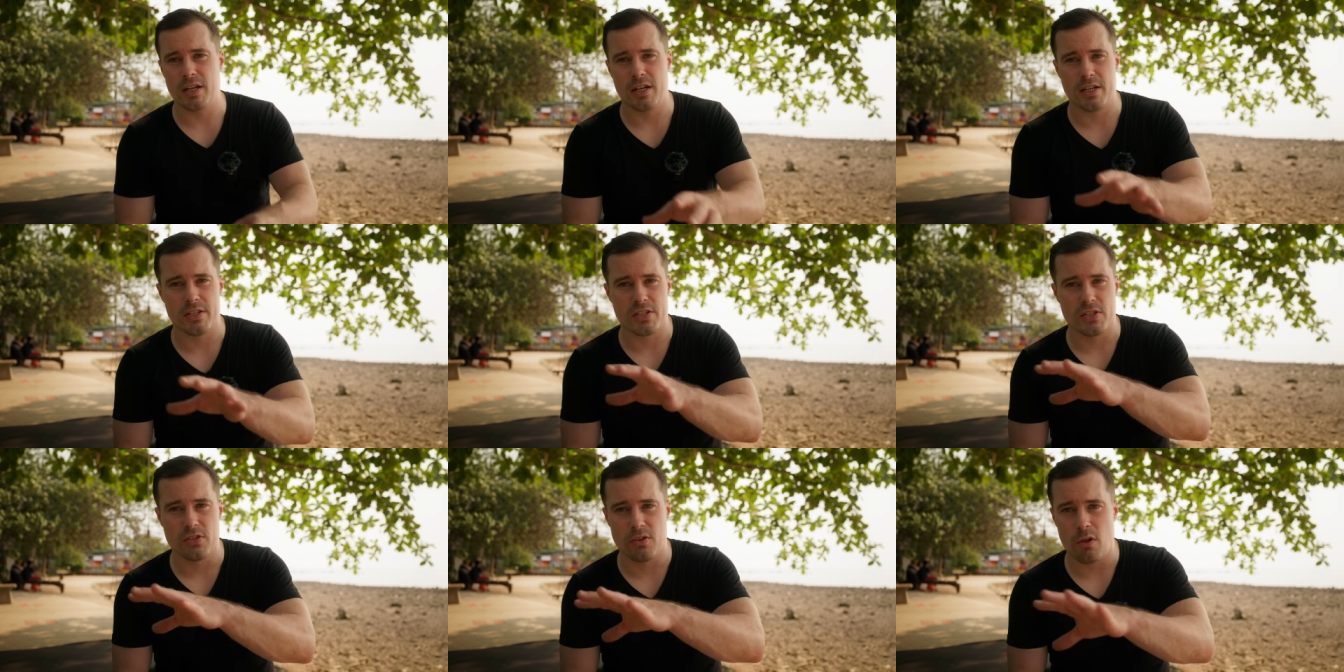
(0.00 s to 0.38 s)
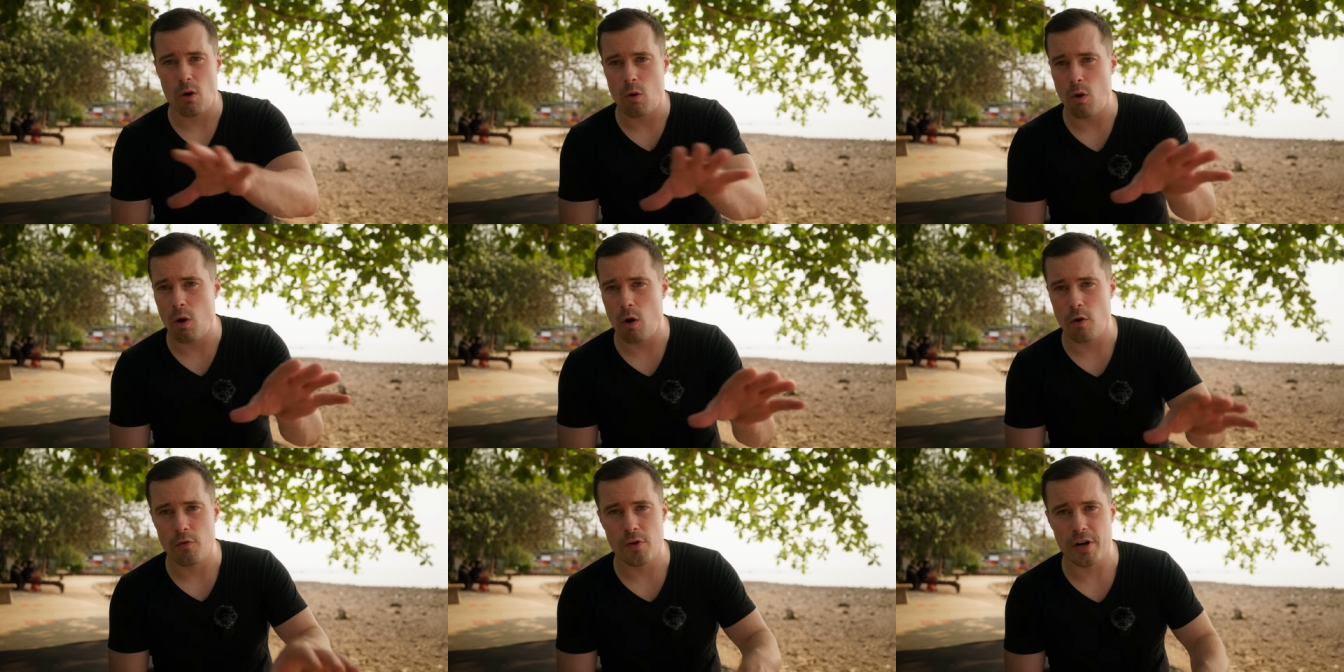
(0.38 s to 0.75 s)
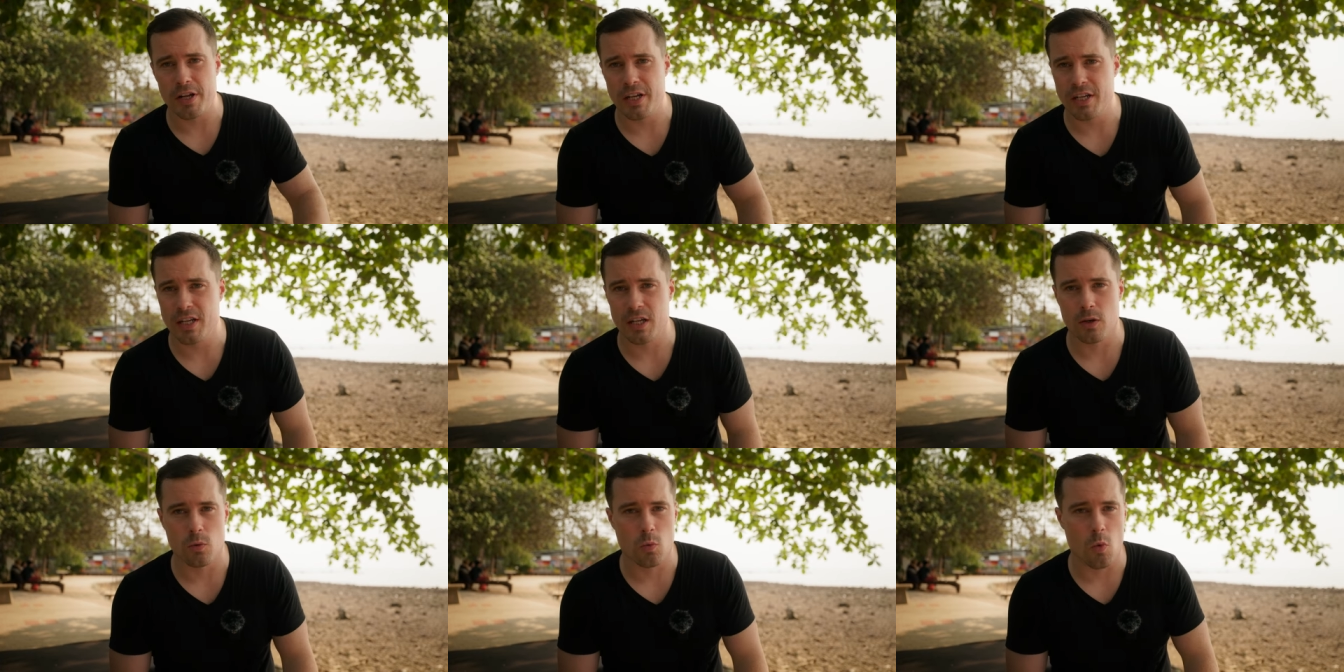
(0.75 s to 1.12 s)
There's no
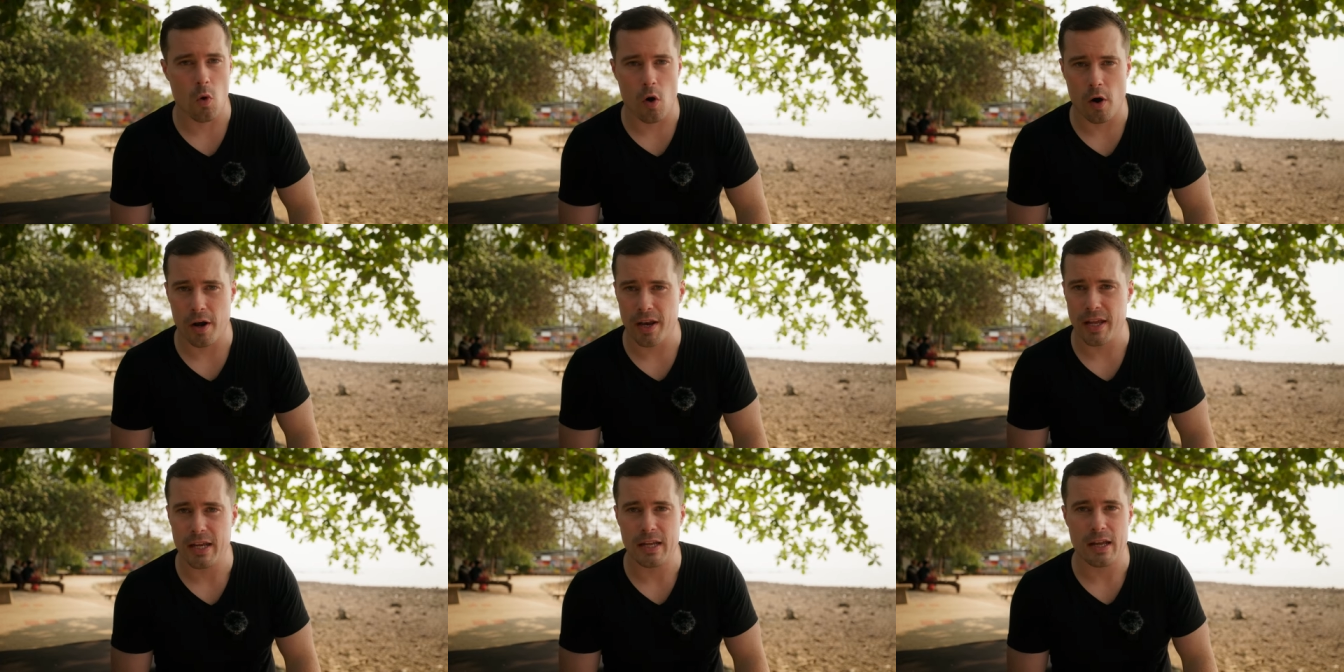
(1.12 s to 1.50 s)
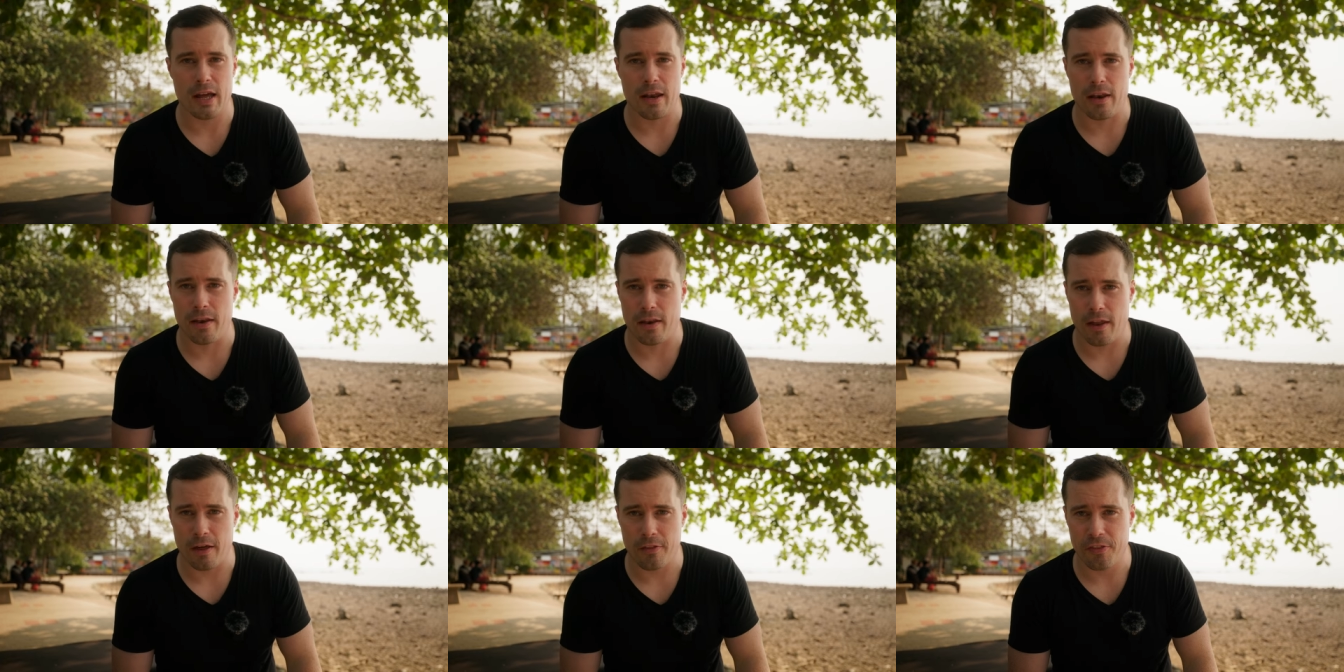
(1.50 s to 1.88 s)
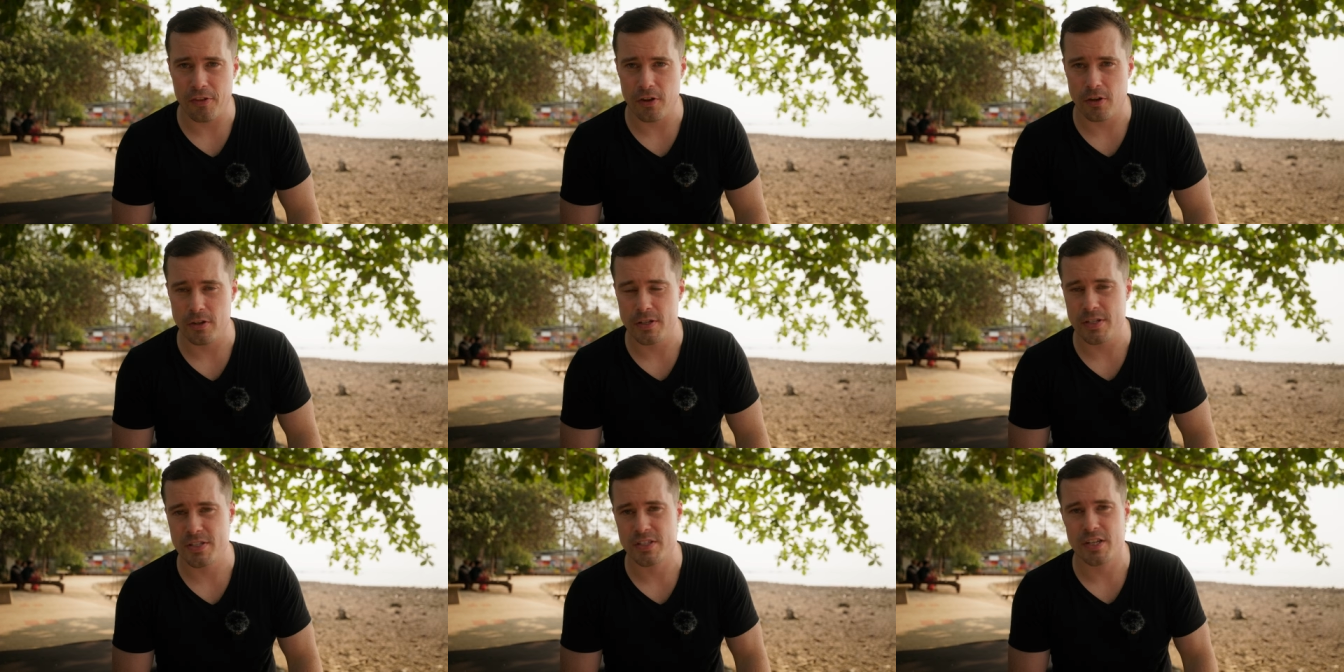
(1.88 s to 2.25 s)
overheating warning,
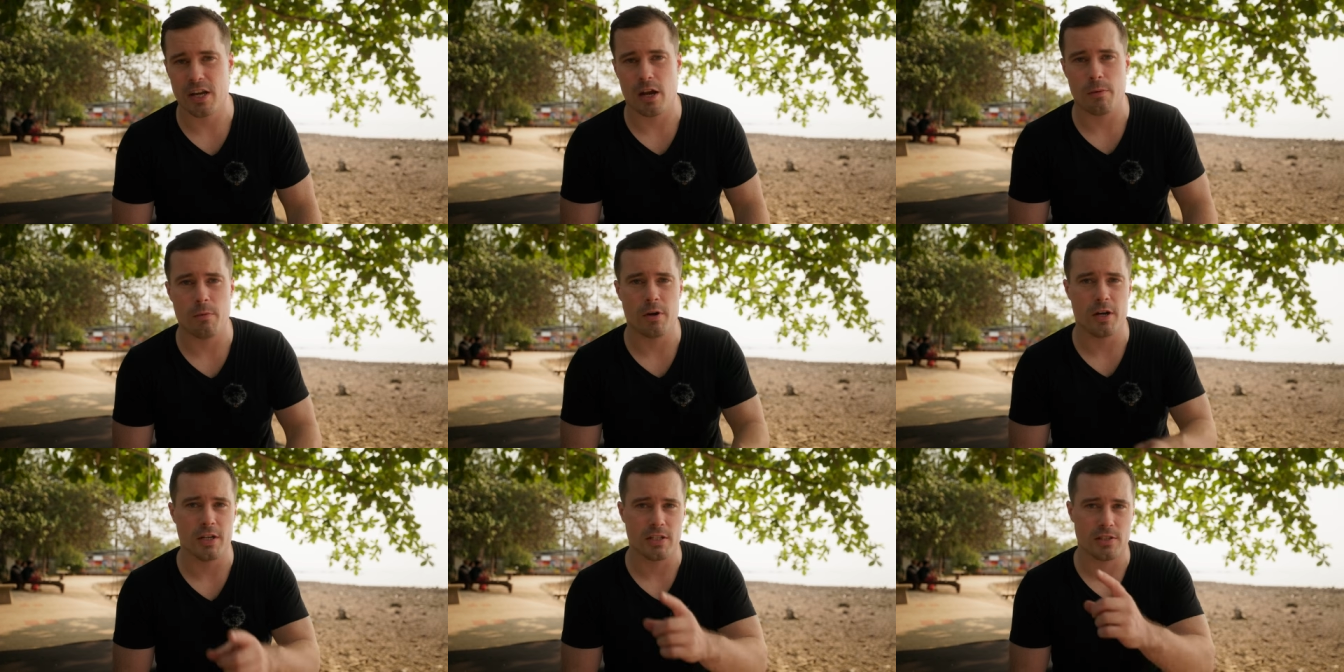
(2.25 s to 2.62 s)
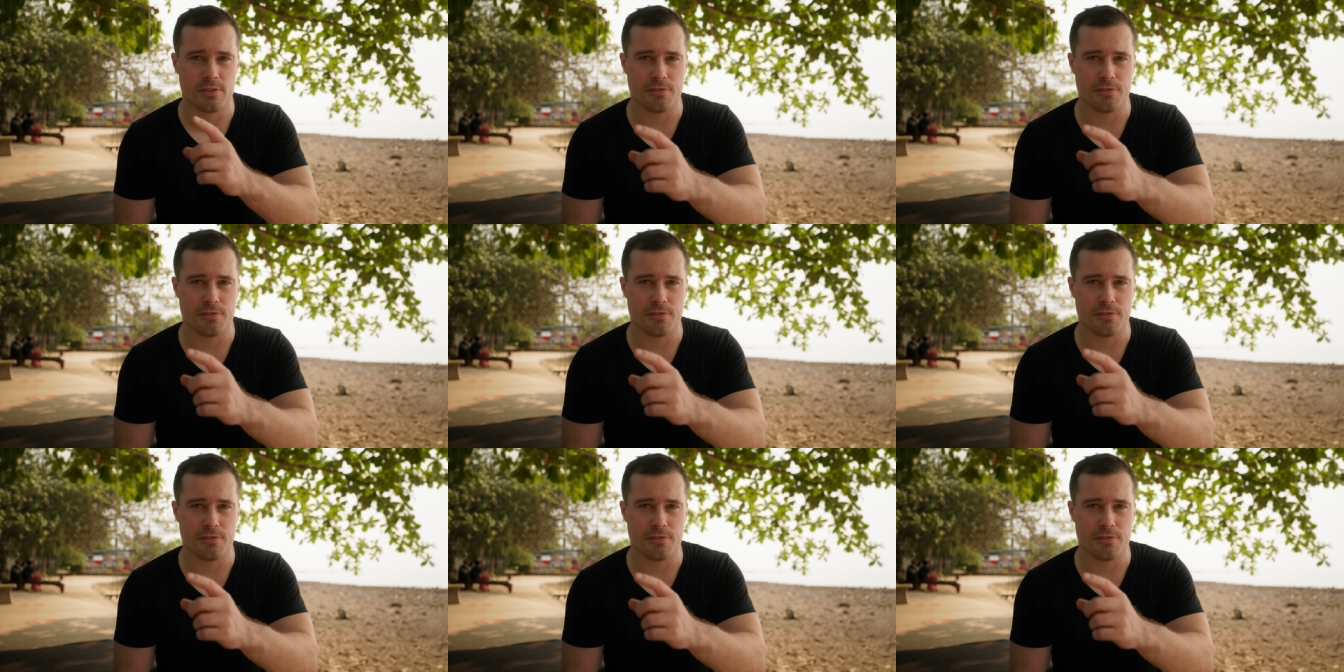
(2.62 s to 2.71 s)
nothing on this camera.